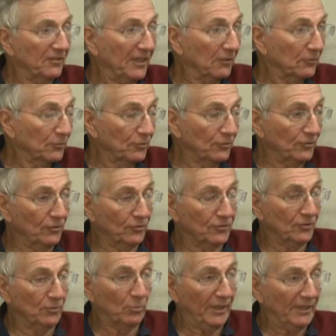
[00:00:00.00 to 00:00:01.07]
an El
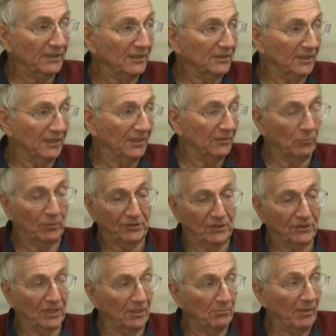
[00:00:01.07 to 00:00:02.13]
Nusra wing that did it? Was
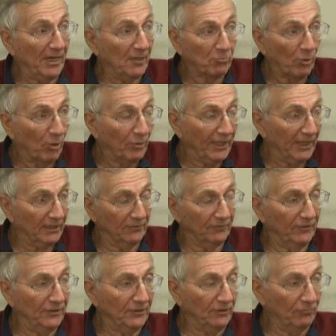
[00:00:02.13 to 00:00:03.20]
it done by a rogue
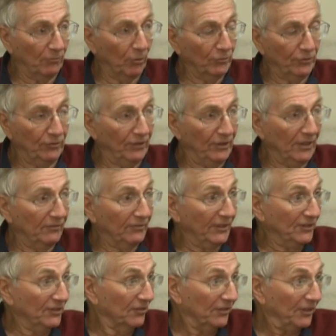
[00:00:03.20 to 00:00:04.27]
unit of the
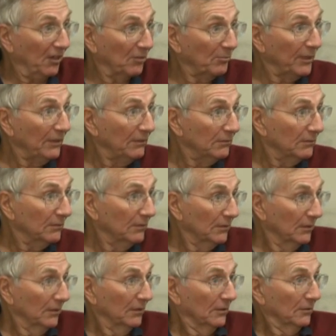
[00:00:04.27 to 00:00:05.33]
Syrian army?
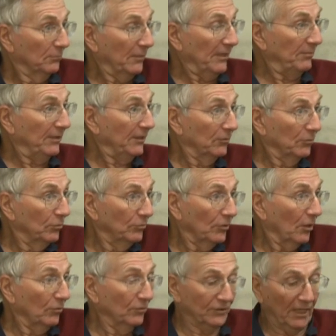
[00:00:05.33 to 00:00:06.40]
Maybe, who
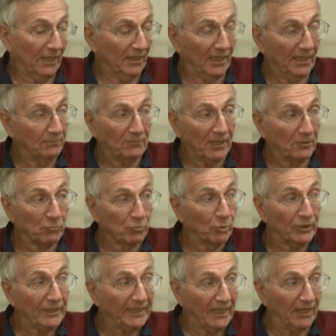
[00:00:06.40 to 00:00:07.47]
knows? I'm not
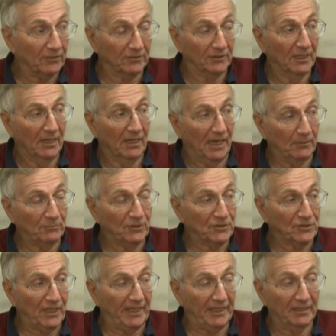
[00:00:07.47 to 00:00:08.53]
ruling out, I'm just
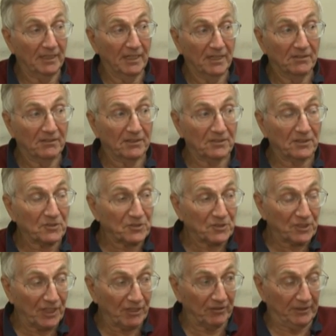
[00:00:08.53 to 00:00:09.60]
saying that the
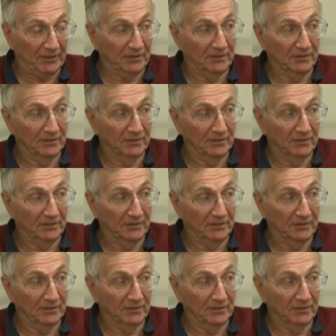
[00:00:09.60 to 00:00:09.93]
sarin,